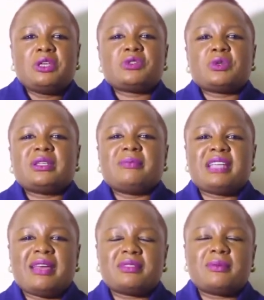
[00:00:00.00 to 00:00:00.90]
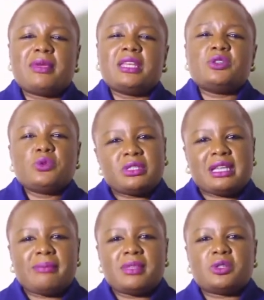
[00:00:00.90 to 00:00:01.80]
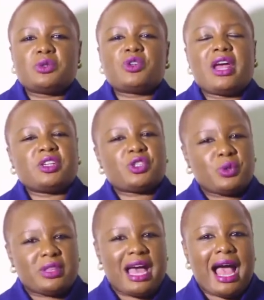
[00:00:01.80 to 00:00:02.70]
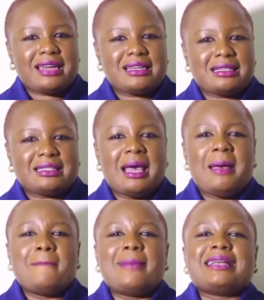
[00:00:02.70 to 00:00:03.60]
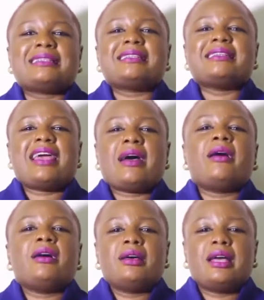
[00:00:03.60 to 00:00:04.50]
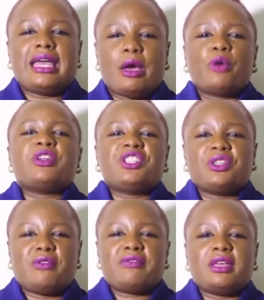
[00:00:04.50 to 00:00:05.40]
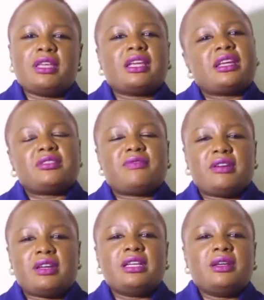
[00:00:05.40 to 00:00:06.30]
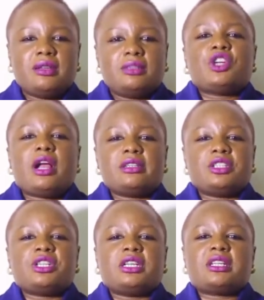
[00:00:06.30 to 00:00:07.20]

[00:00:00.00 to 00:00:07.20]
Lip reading: So sometimes we may do something to try and show they are adults, but their origin of thinking is very childish.